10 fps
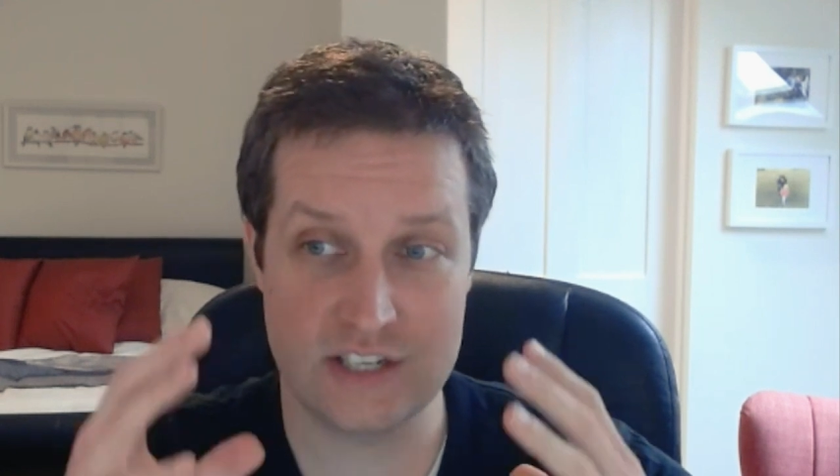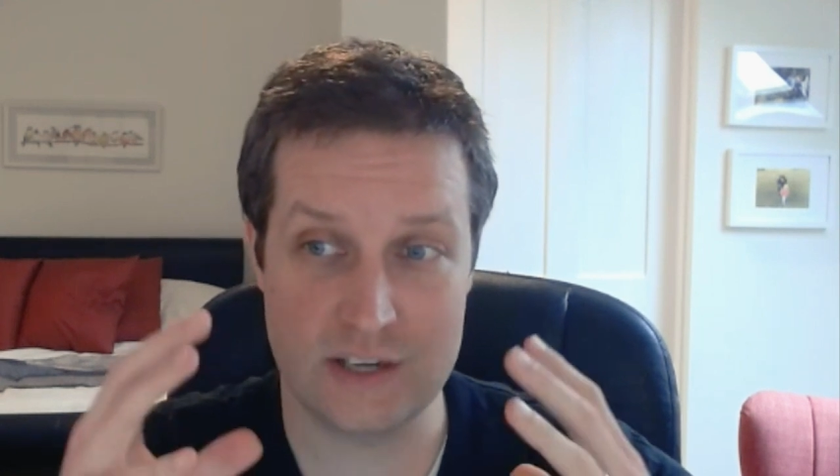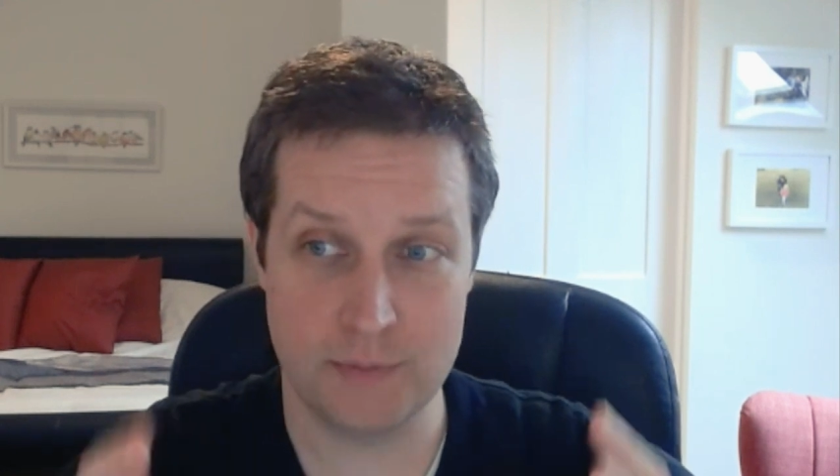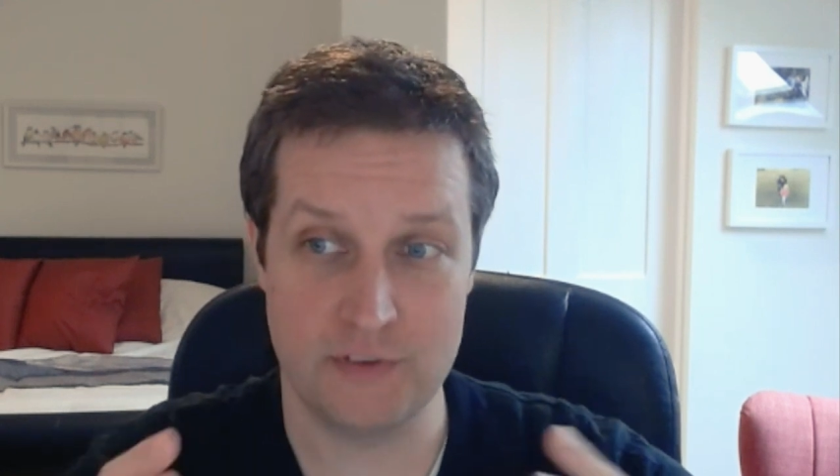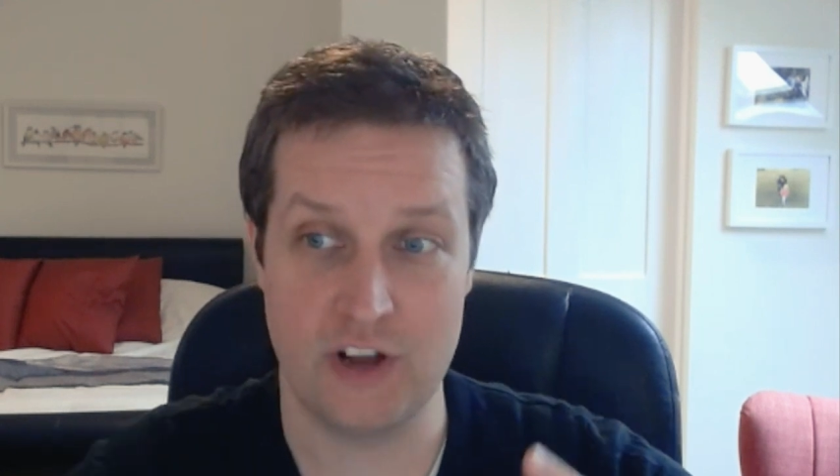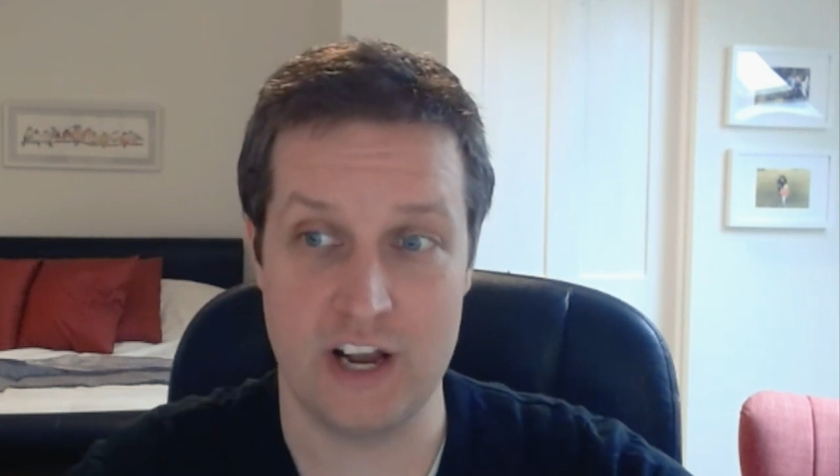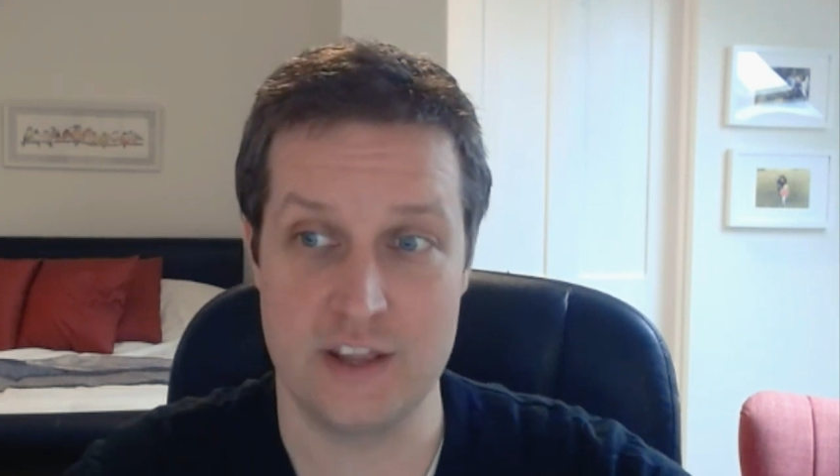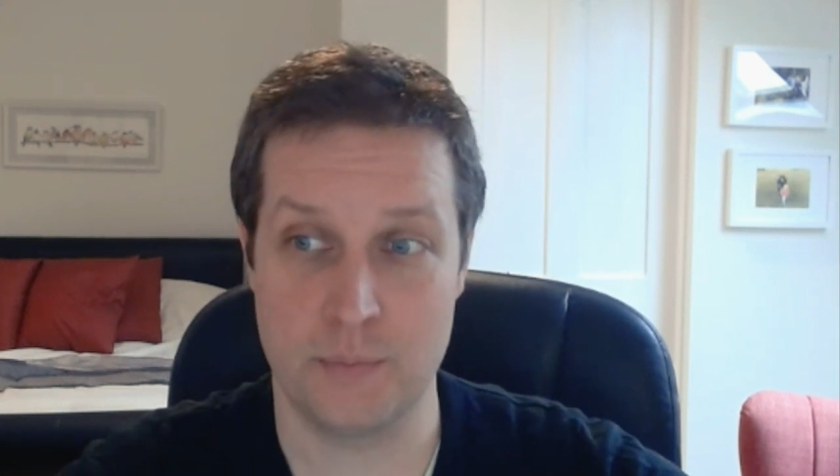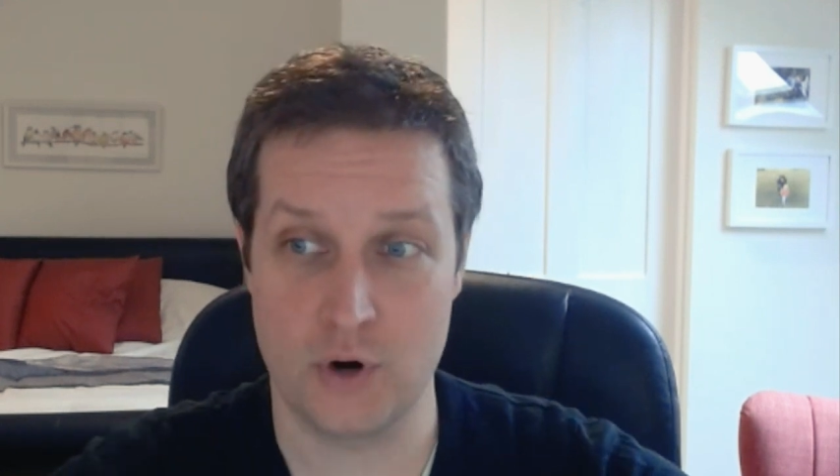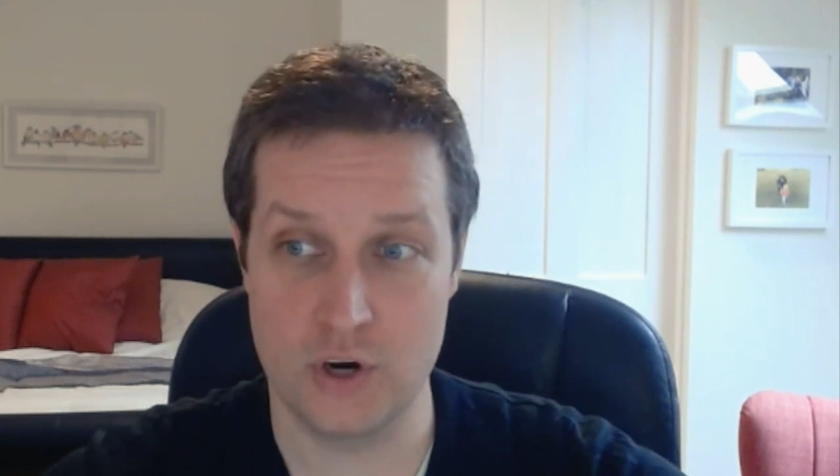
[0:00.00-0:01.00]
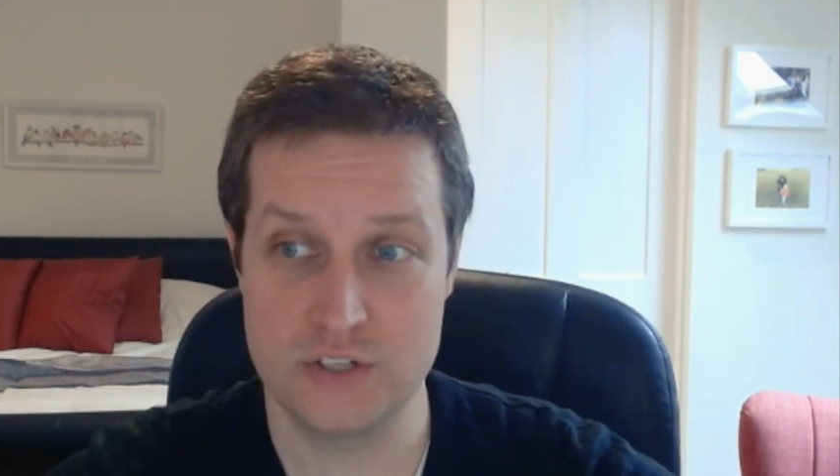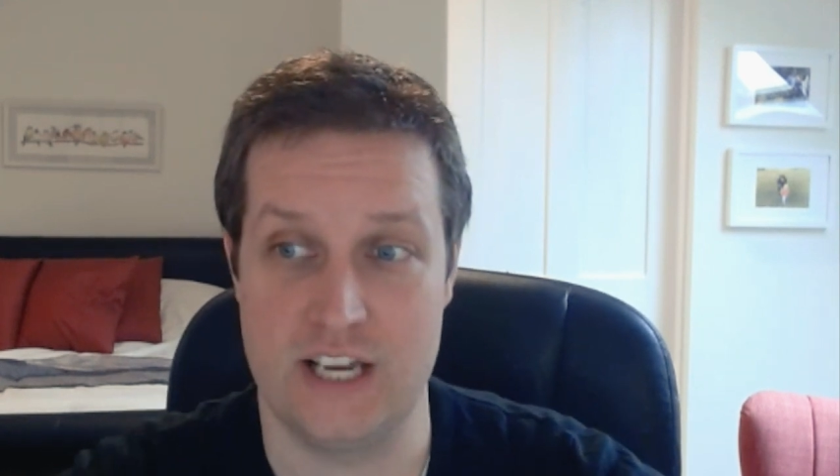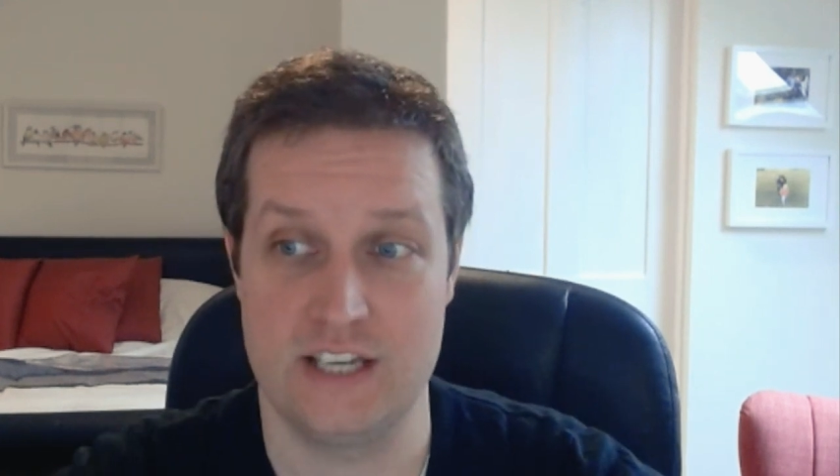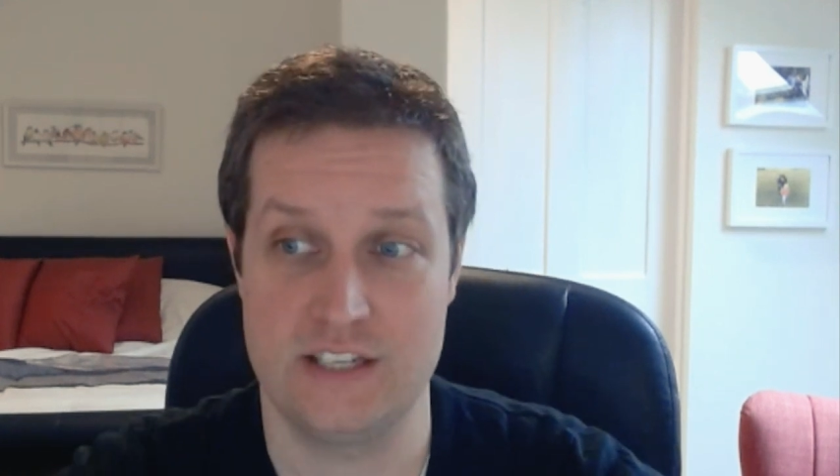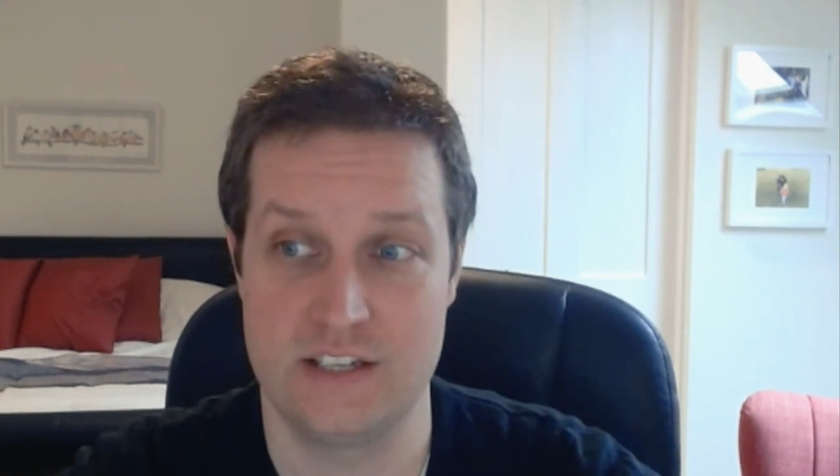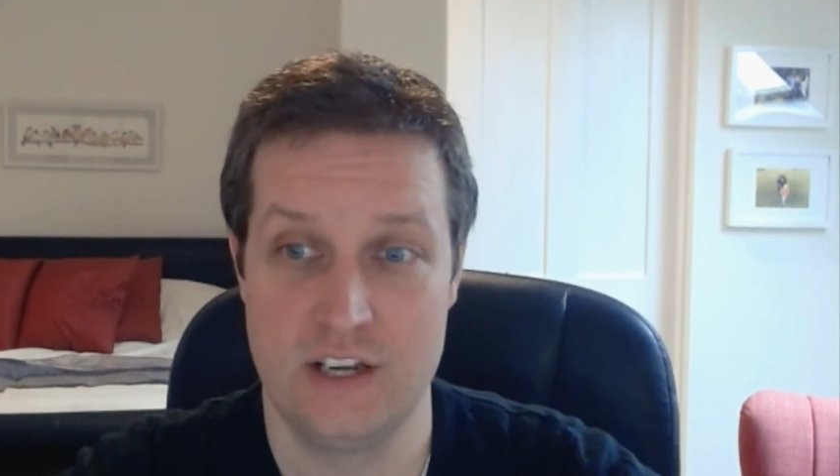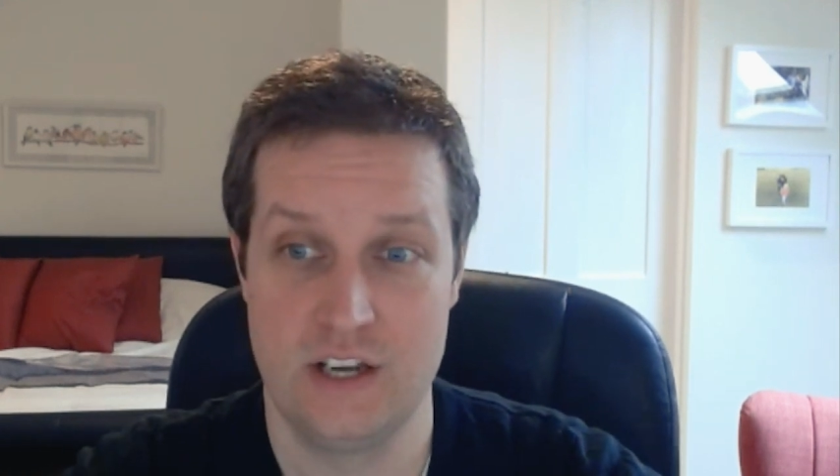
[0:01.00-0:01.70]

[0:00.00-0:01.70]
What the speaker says: simplify the process